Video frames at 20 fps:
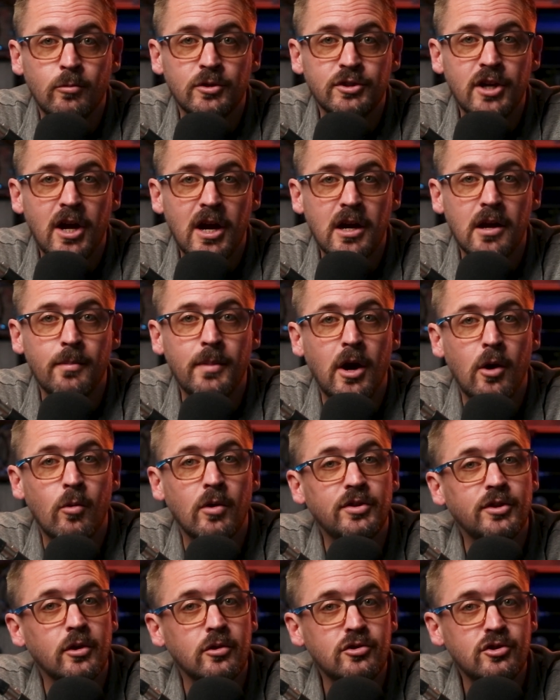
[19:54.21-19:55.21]
We'll talk about
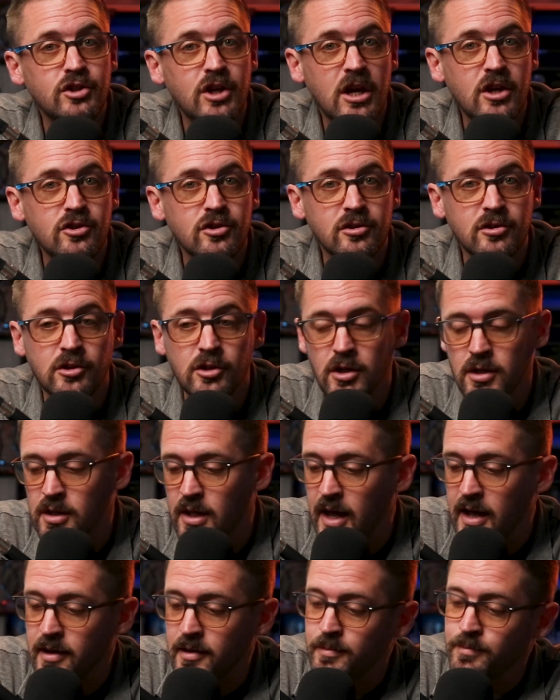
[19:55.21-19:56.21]
what those changes look
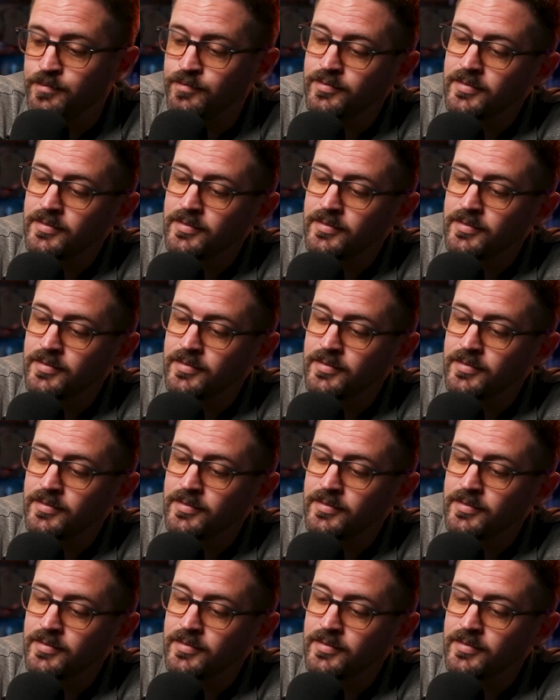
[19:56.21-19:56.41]
like.